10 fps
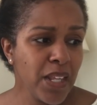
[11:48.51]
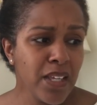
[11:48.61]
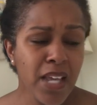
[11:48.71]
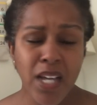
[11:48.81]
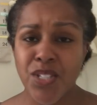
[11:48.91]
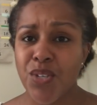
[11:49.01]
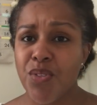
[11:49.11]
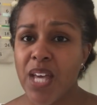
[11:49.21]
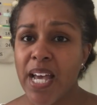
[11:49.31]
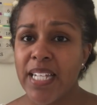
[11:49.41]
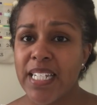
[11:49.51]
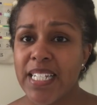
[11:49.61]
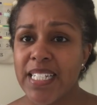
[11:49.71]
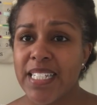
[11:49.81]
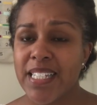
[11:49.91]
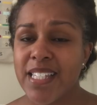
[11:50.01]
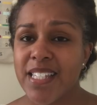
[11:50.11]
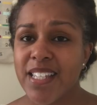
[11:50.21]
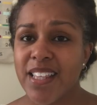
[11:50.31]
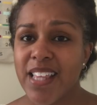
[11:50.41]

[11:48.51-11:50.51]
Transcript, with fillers: yeah. So that is